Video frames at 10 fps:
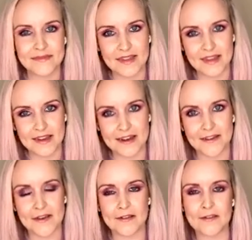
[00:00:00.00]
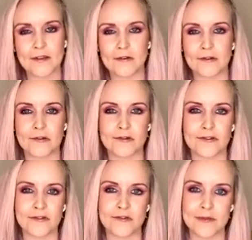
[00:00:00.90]
Yeah, that's so
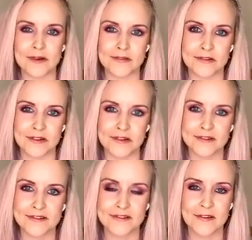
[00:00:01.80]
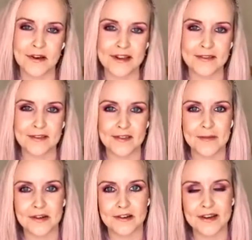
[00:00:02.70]
crucial. Oh my goodness. I get the
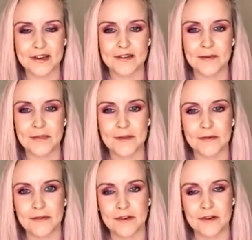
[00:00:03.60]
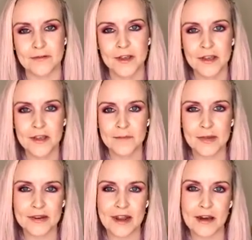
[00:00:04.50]
similar. I get some people that have
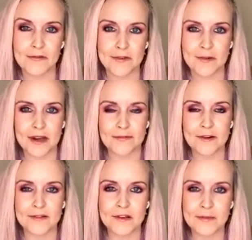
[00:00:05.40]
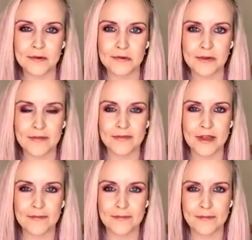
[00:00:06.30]
been elsewhere, for example, and
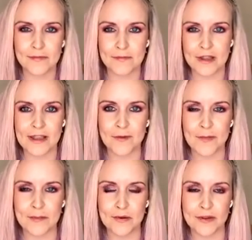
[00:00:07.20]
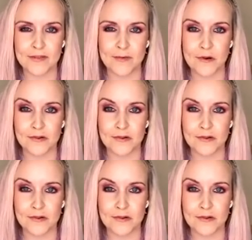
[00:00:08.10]
they've either been put in the wrong